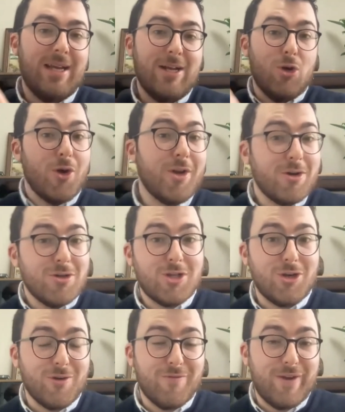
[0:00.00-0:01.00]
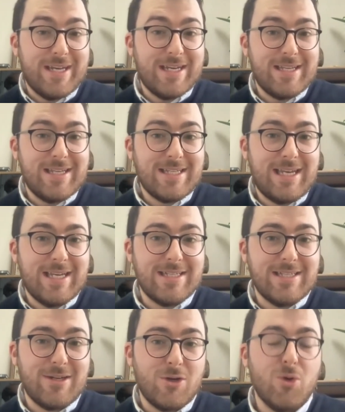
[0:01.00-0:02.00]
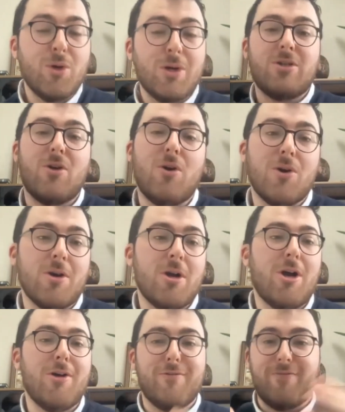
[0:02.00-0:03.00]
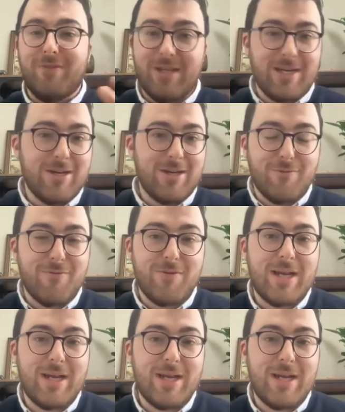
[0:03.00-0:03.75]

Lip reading: lawyers who are fighting these cases in court, or of the kind of